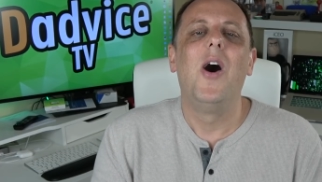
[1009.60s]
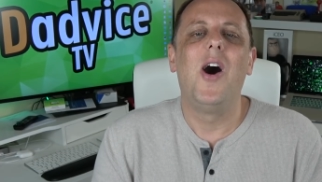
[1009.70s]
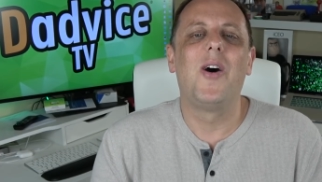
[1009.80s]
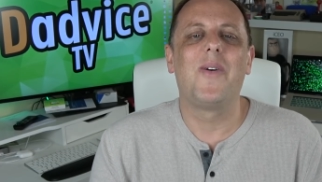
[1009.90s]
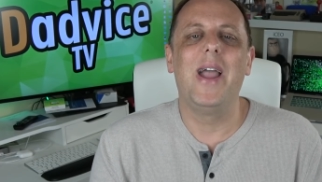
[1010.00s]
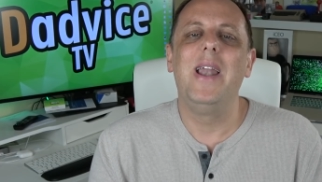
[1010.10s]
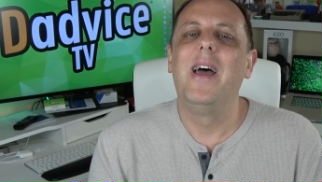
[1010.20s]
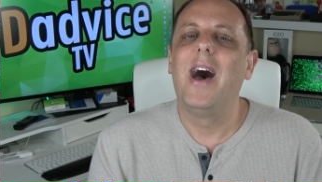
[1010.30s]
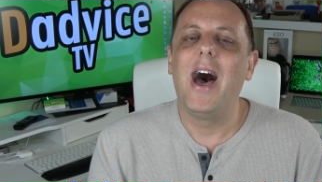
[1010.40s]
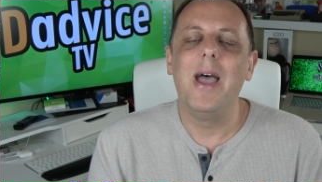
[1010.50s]
All right.
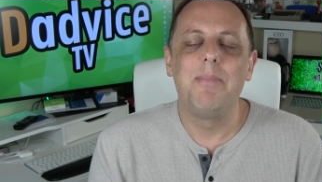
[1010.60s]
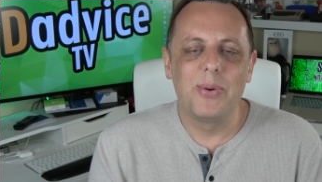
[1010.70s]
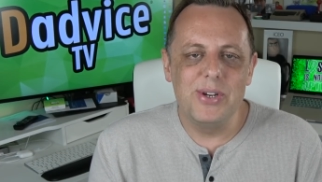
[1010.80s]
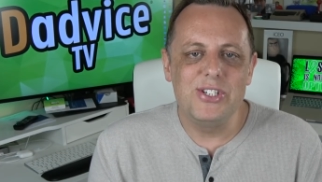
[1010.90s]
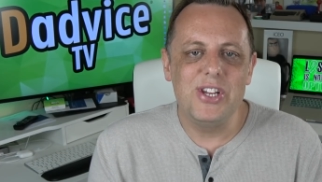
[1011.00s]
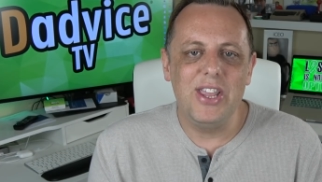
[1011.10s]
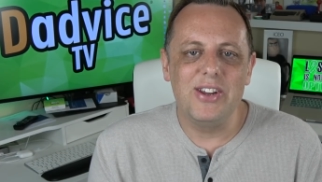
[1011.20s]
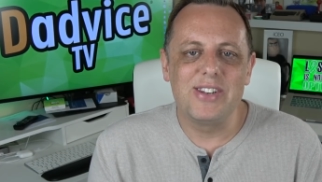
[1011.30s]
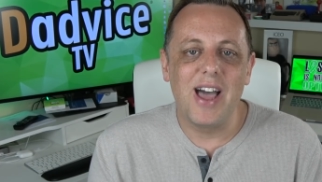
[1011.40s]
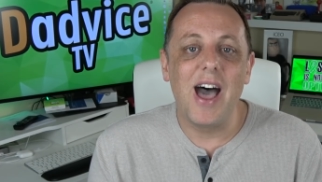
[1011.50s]
I appreciate
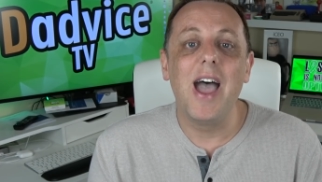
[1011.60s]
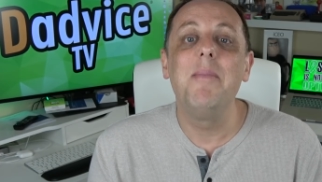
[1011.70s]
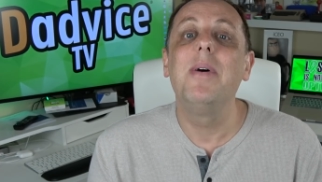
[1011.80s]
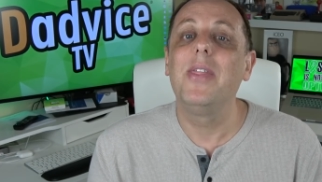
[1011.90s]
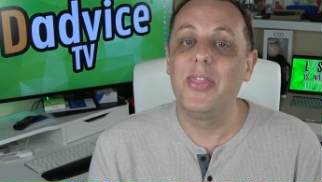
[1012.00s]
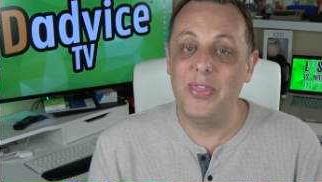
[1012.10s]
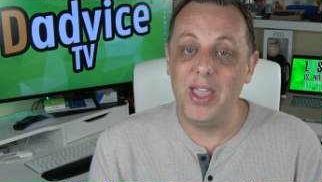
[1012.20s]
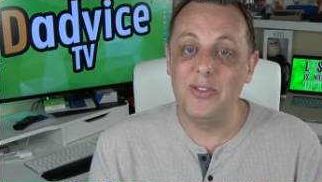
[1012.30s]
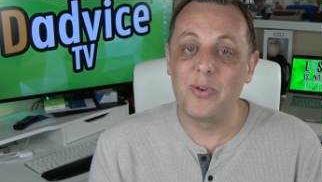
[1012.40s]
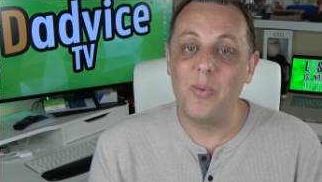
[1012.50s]
your time.
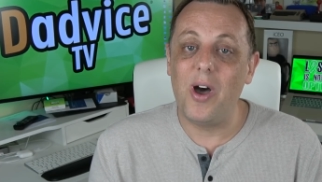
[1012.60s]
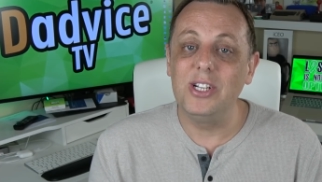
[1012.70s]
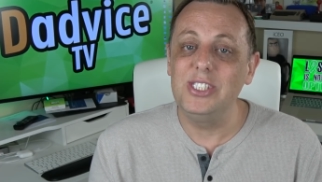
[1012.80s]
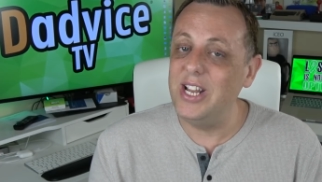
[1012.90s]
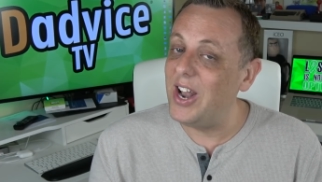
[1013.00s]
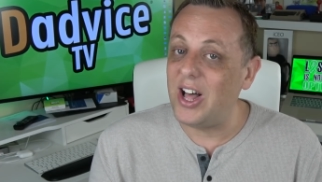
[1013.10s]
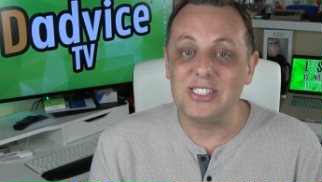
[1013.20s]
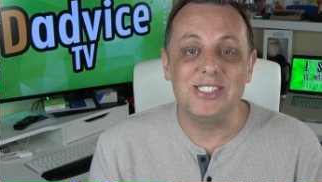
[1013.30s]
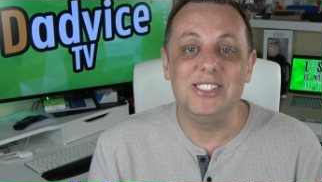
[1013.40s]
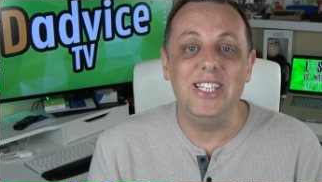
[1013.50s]
Thanks for watching and I'll
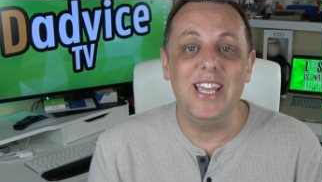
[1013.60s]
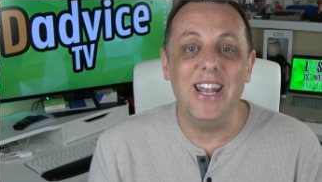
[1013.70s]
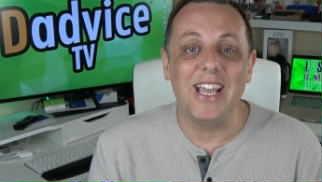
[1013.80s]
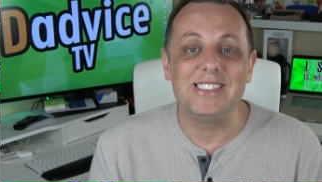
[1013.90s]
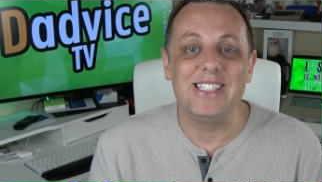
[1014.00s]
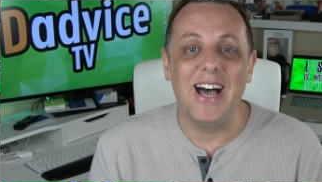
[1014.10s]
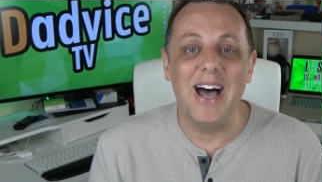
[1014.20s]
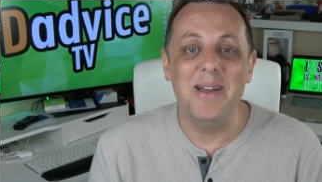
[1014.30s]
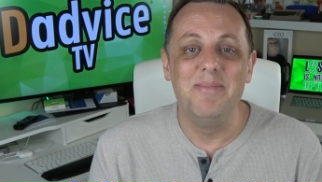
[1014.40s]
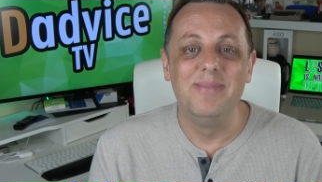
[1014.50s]
see you next
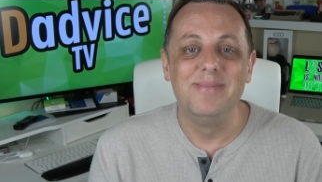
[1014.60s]
time.